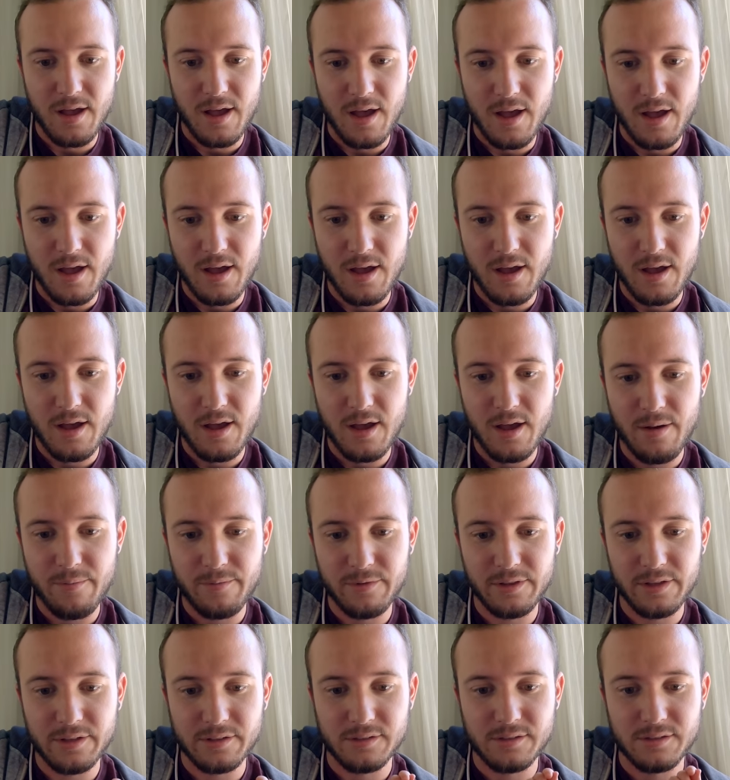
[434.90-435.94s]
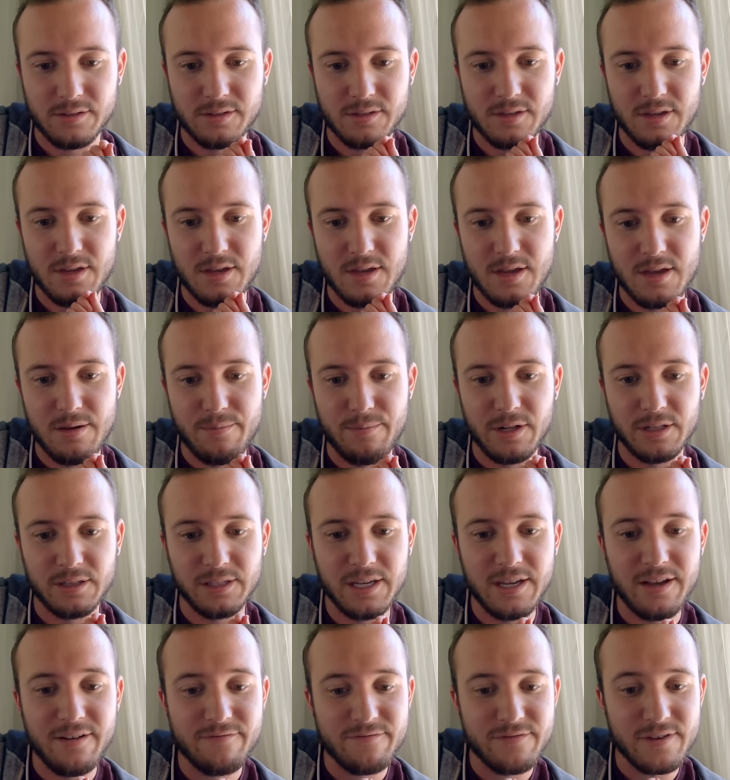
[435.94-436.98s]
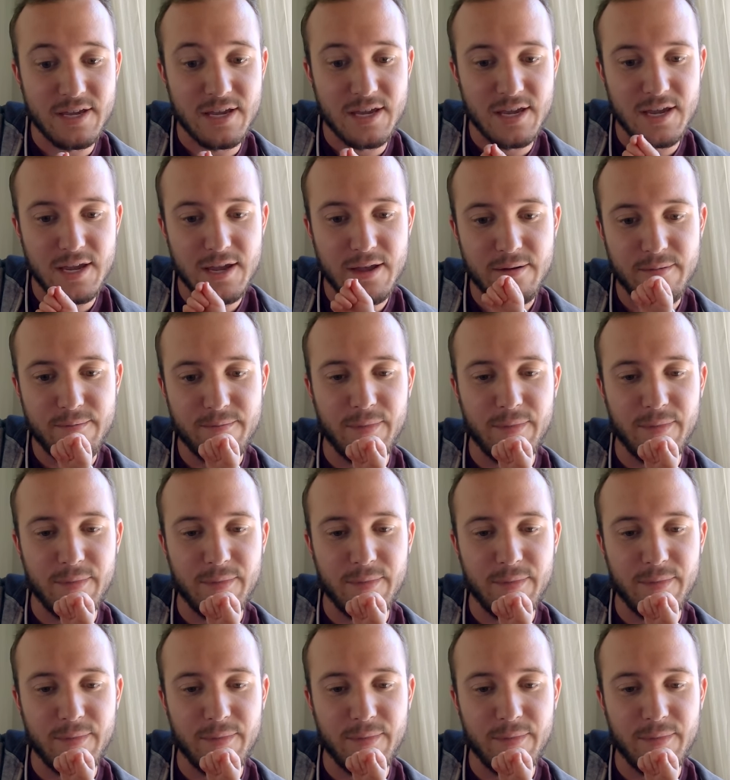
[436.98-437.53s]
Let's see. Malia V,